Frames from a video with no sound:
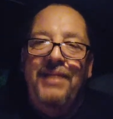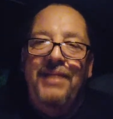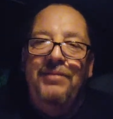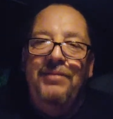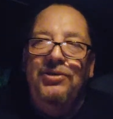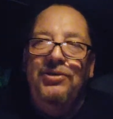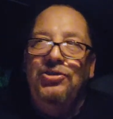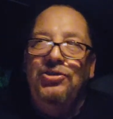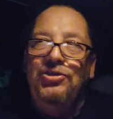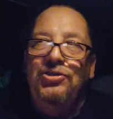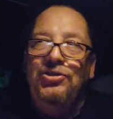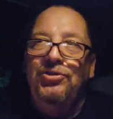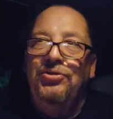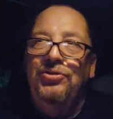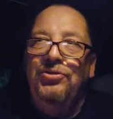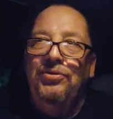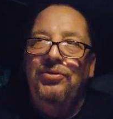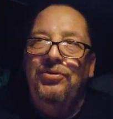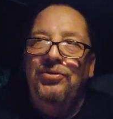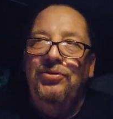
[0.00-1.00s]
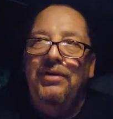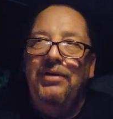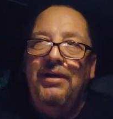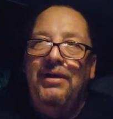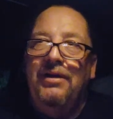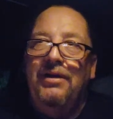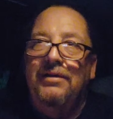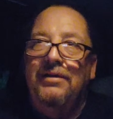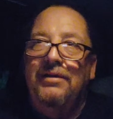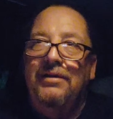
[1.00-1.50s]

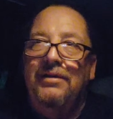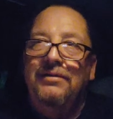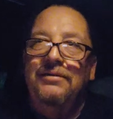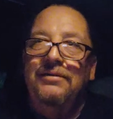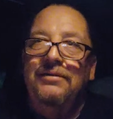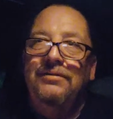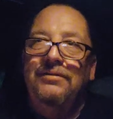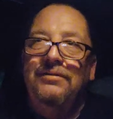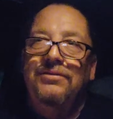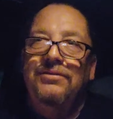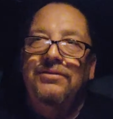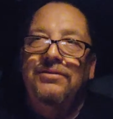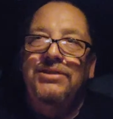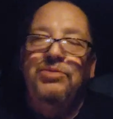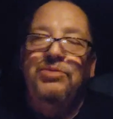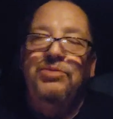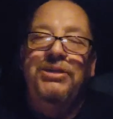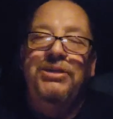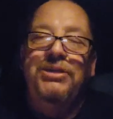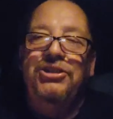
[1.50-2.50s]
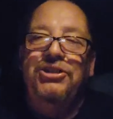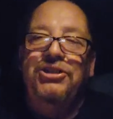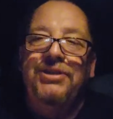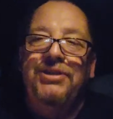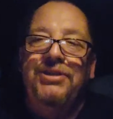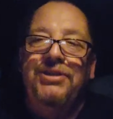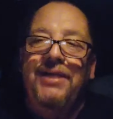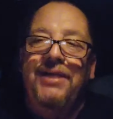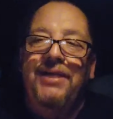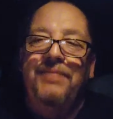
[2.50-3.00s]
to switch
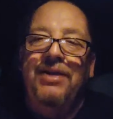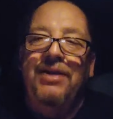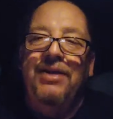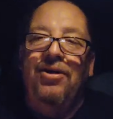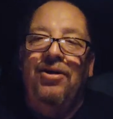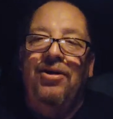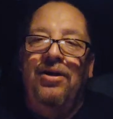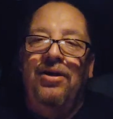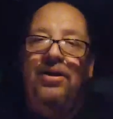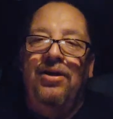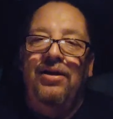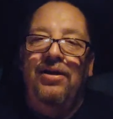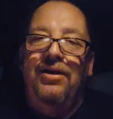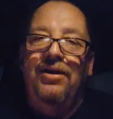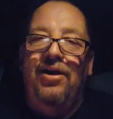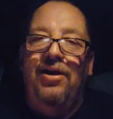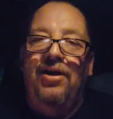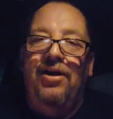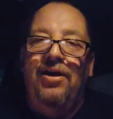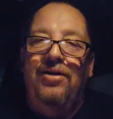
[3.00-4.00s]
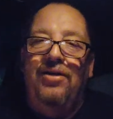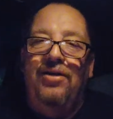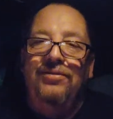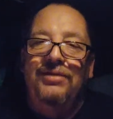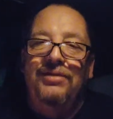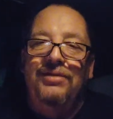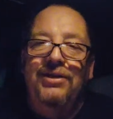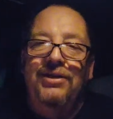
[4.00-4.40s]
them, then I'll